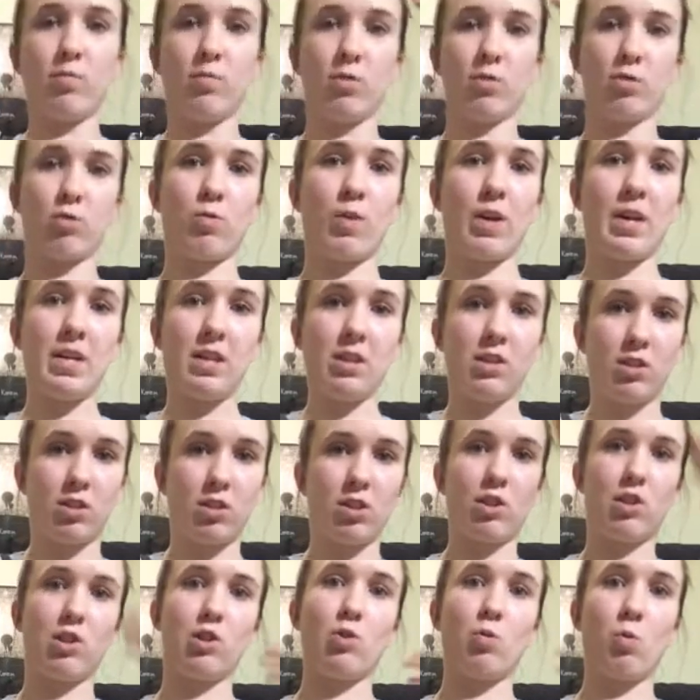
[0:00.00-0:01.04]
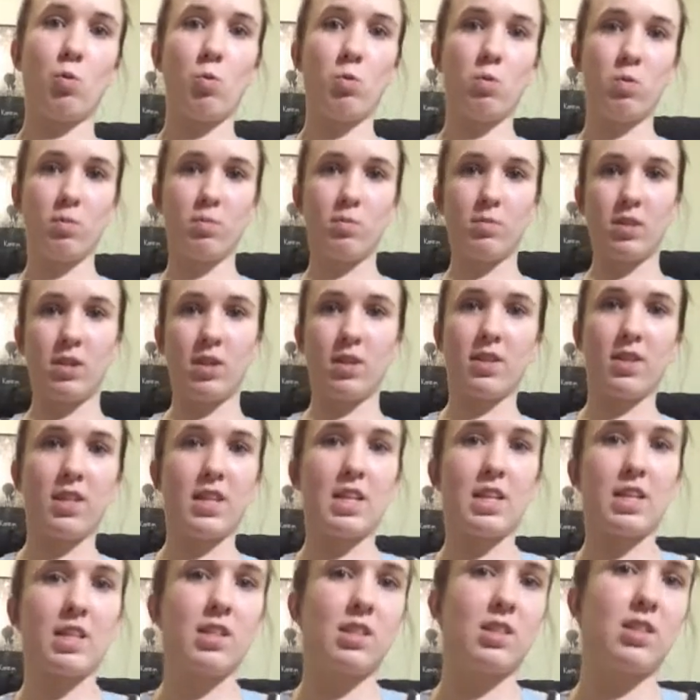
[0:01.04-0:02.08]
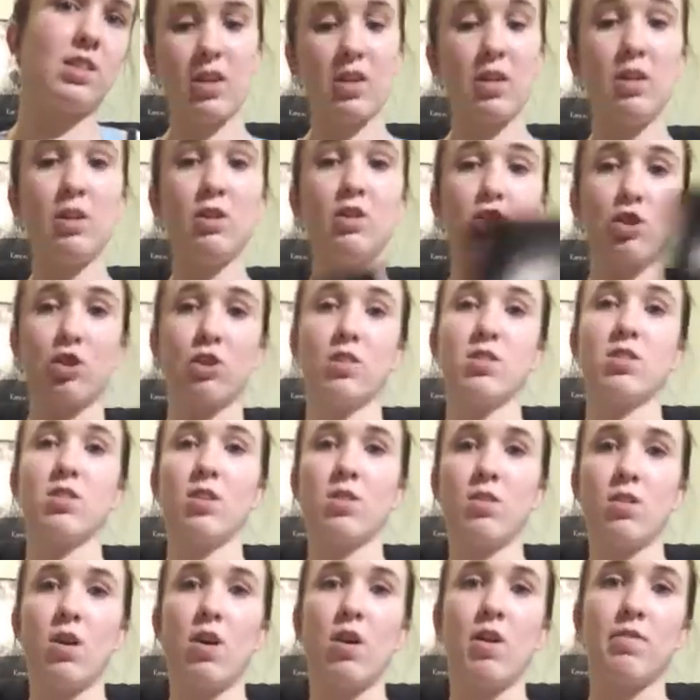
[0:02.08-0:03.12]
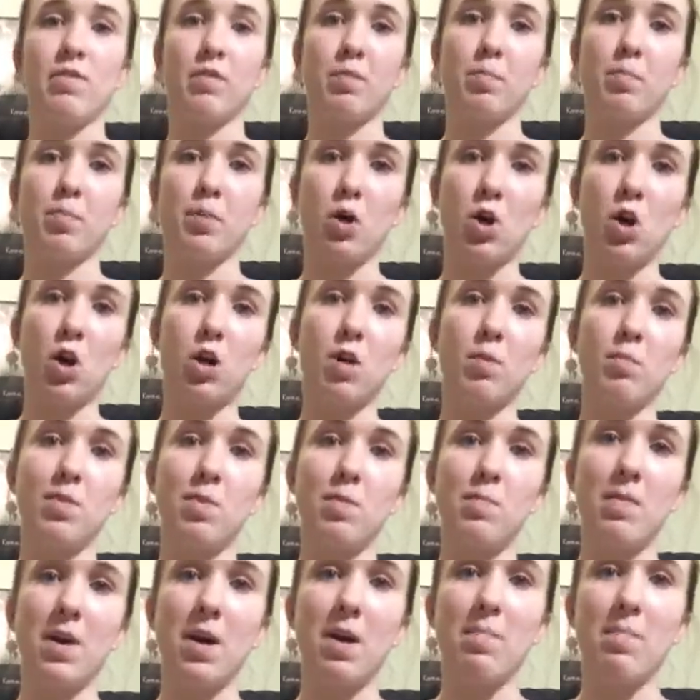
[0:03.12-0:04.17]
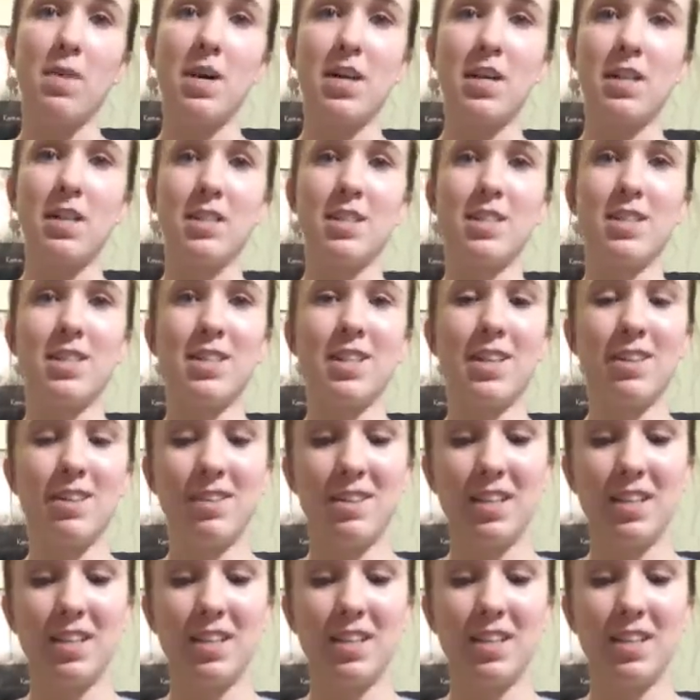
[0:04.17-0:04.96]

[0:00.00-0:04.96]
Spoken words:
creating storms and things. He's just a lava blob in my mind.